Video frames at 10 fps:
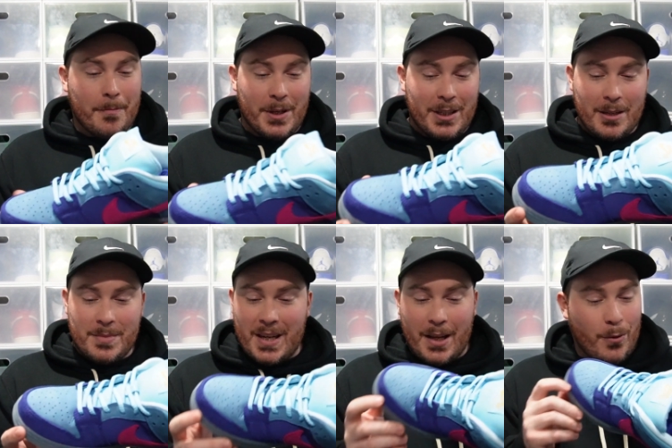He keeps
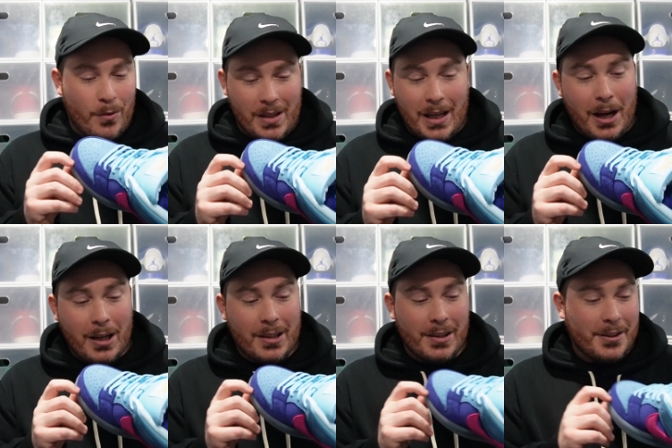getting all the
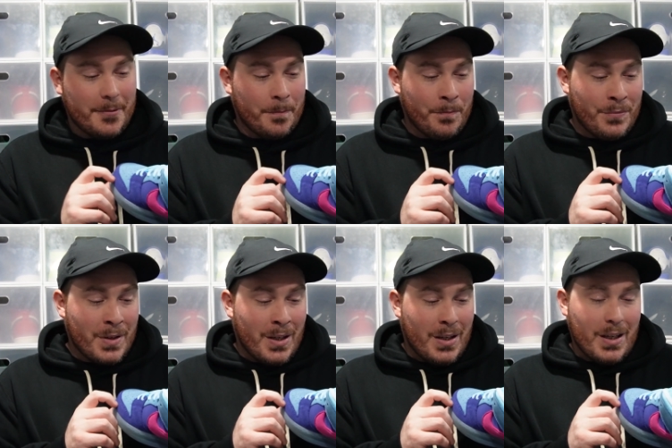luck and
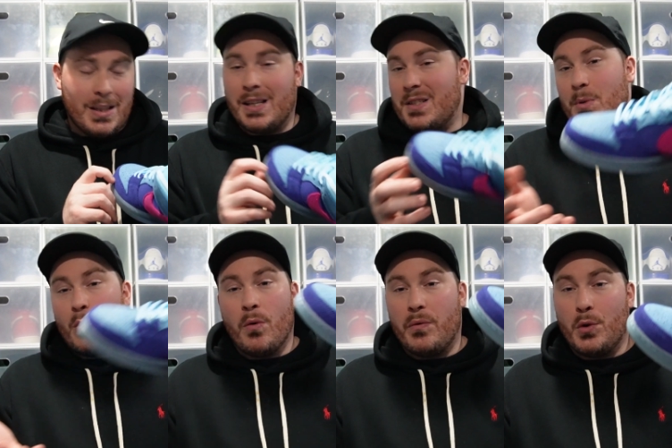he lets me
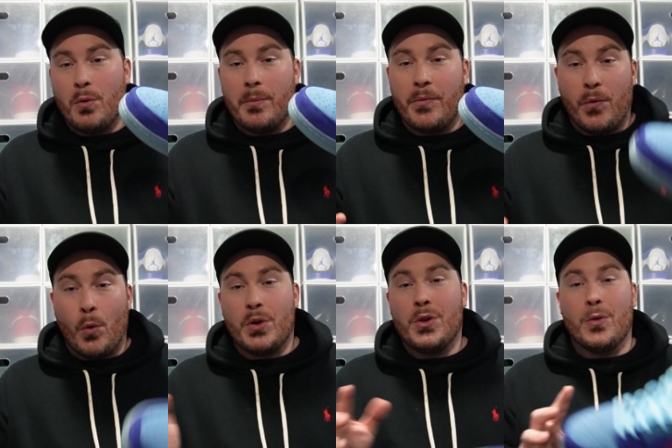review them
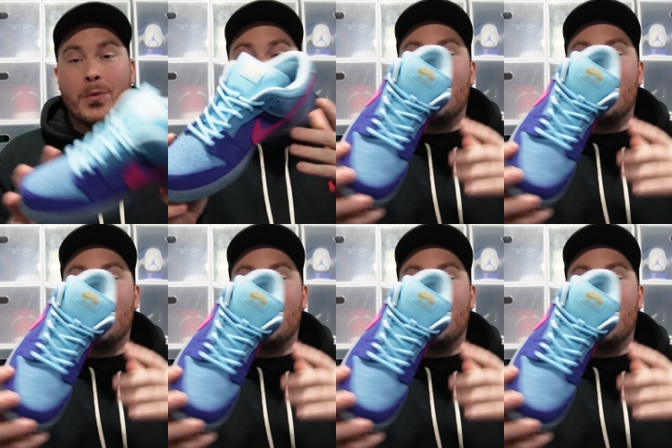for you.